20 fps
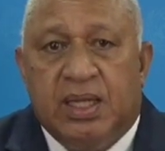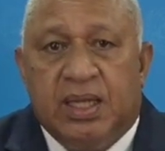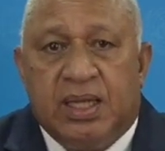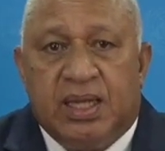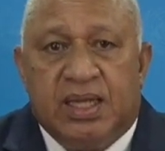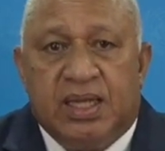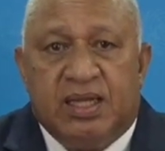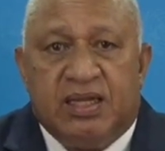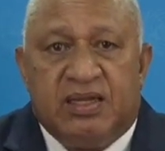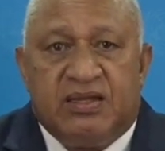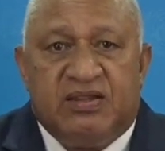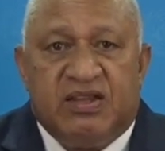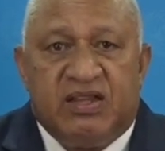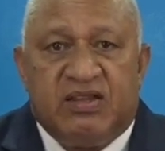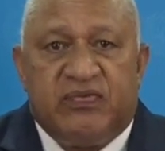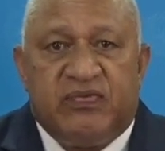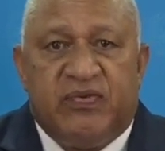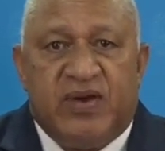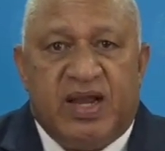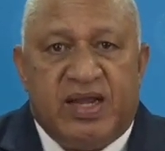can access
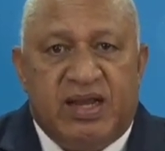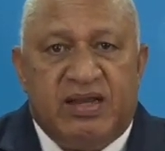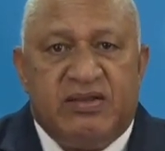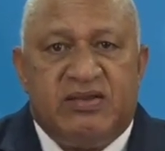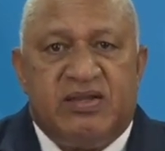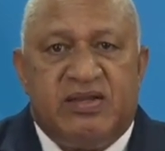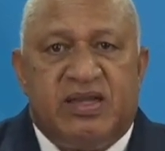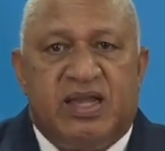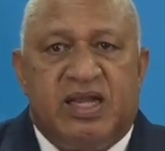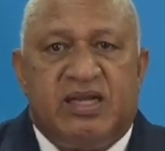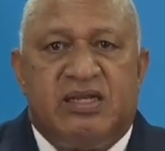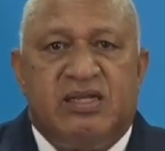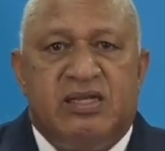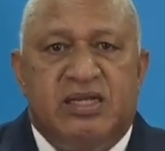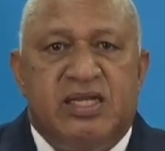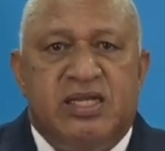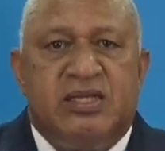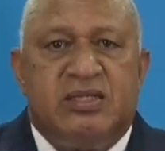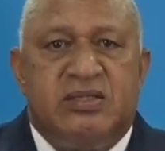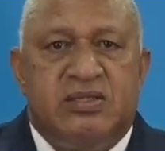financing at
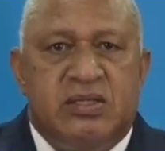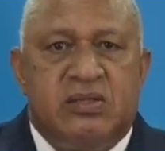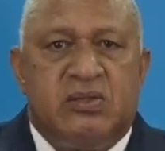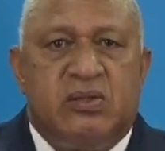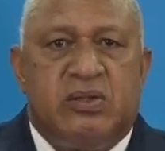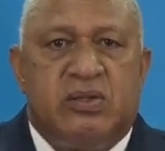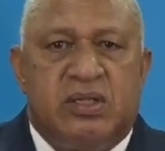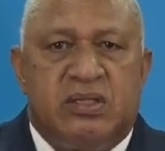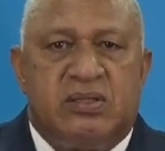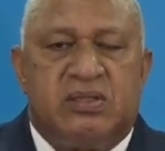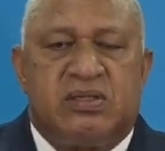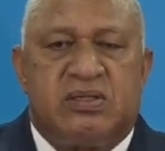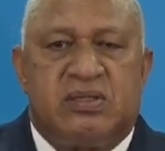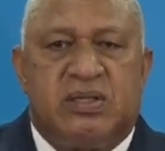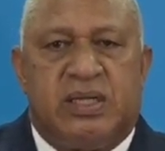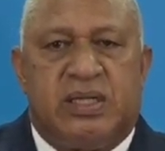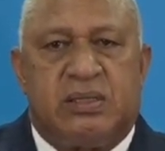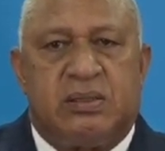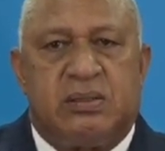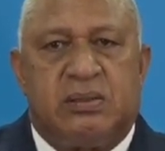near zero interest
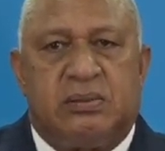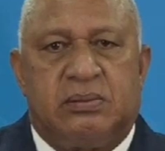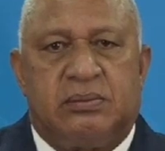rates?